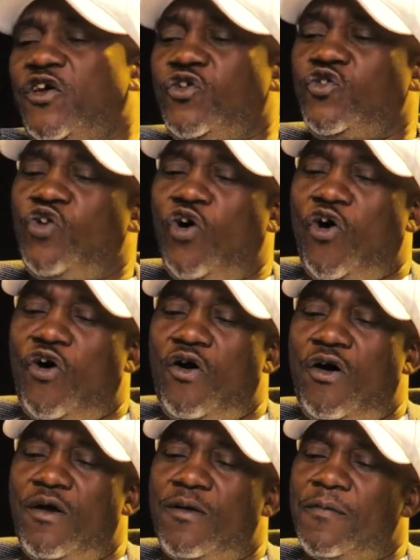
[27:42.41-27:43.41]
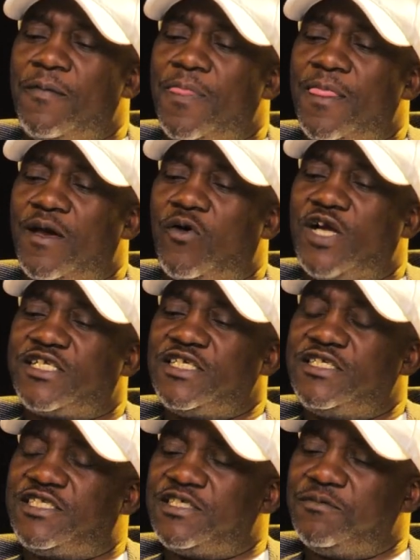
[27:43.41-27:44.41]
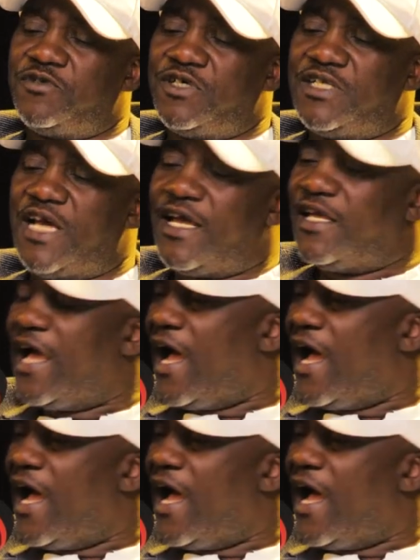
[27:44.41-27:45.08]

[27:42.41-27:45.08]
You know, kwati timu idia